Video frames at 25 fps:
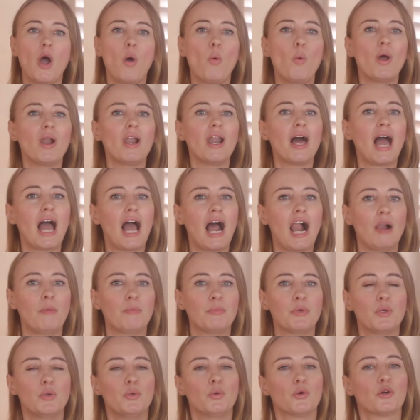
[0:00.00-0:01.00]
will
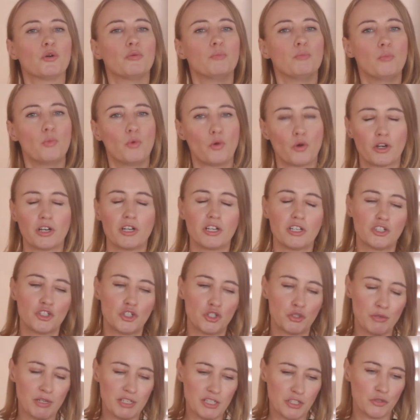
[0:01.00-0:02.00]
help you look more
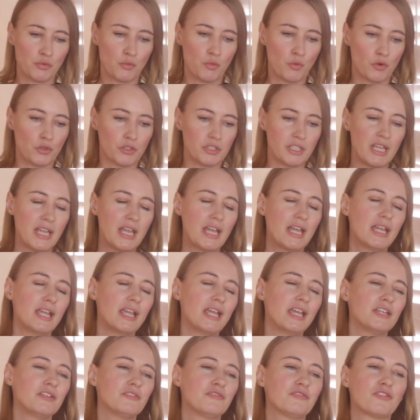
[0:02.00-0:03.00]
trustworthy
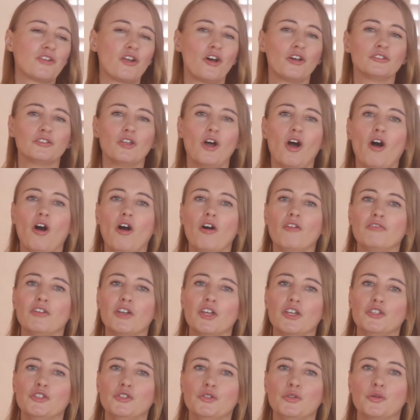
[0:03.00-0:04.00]
in front of
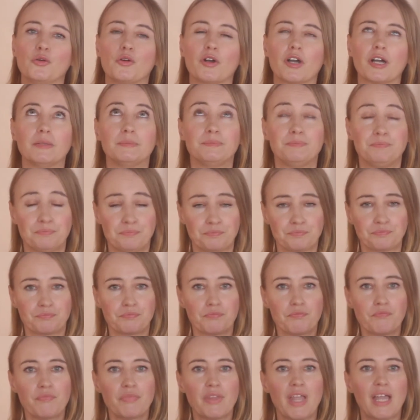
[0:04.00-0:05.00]
your
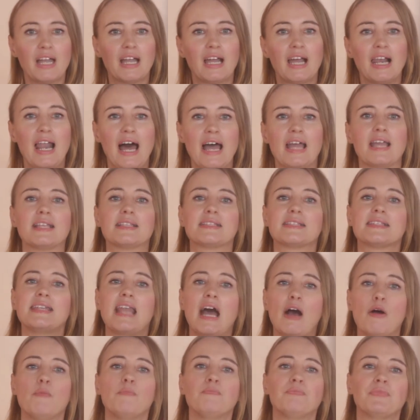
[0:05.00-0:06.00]
clients.
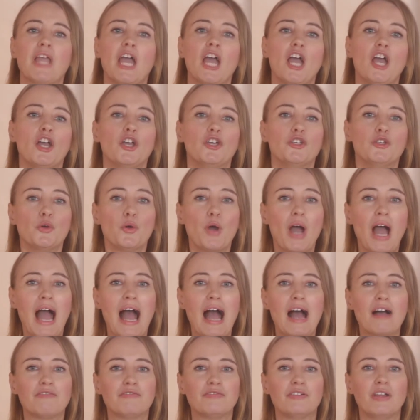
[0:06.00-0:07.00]
Now, you
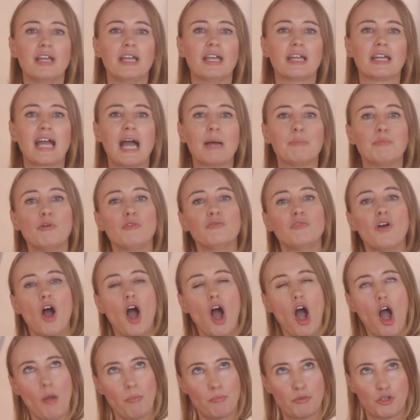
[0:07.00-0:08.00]
have a couple of
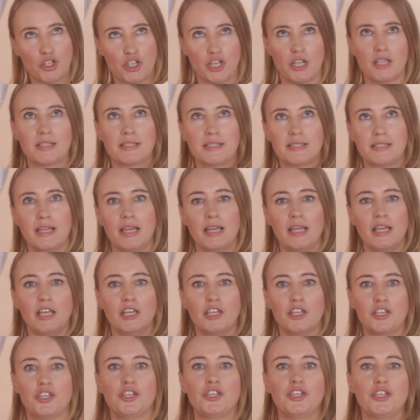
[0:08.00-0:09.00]
options
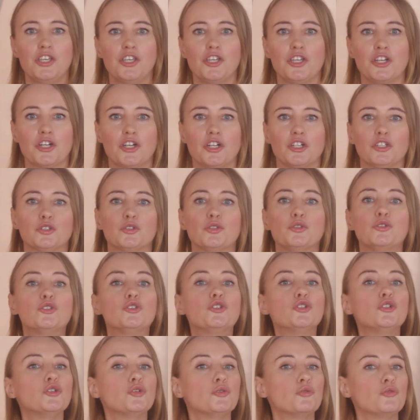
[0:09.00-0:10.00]
here to
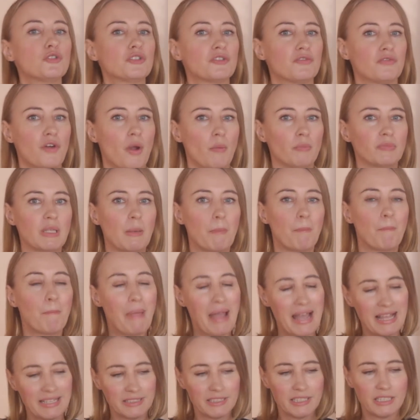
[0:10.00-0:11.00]
choose from,
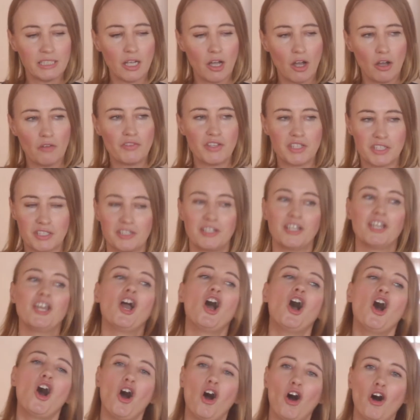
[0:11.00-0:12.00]
depending obviously
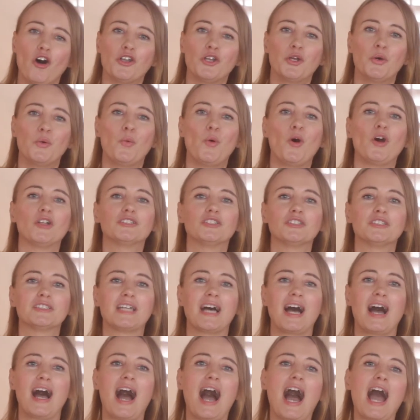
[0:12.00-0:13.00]
on what
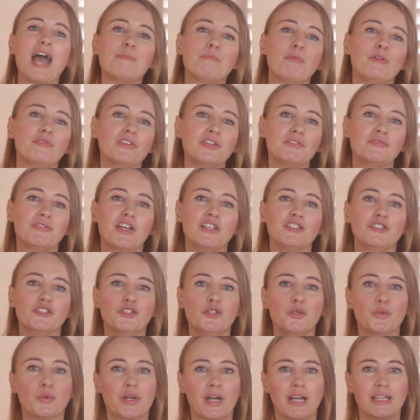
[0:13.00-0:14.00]
type of event
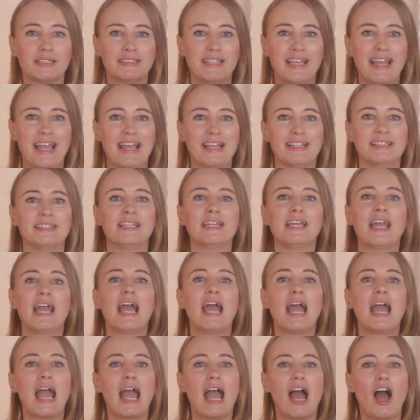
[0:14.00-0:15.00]
you are attending
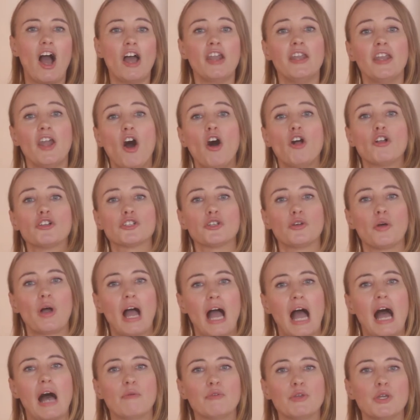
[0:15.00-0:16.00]
and also
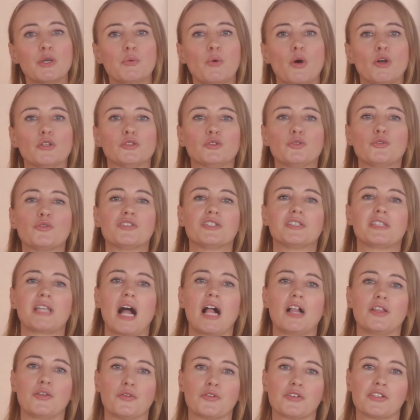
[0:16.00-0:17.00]
how you want to
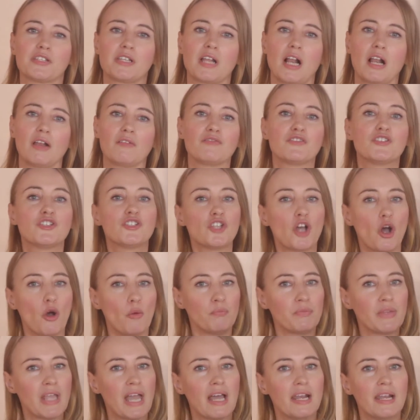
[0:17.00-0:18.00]
style yourself. So
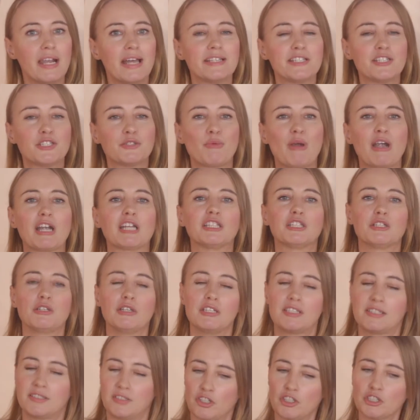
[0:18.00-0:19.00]
let's
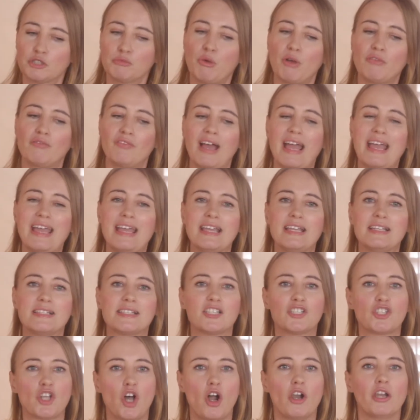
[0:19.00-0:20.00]
start with a
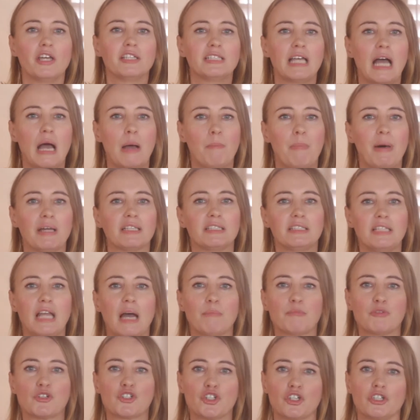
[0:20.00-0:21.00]
solid
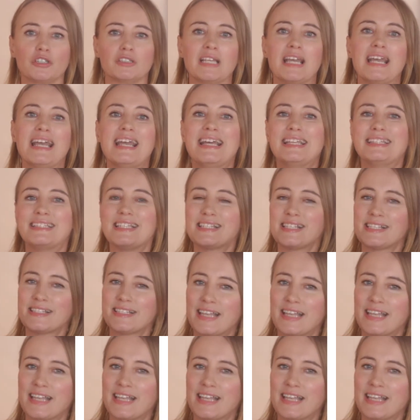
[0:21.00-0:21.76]
button-up shirt. This is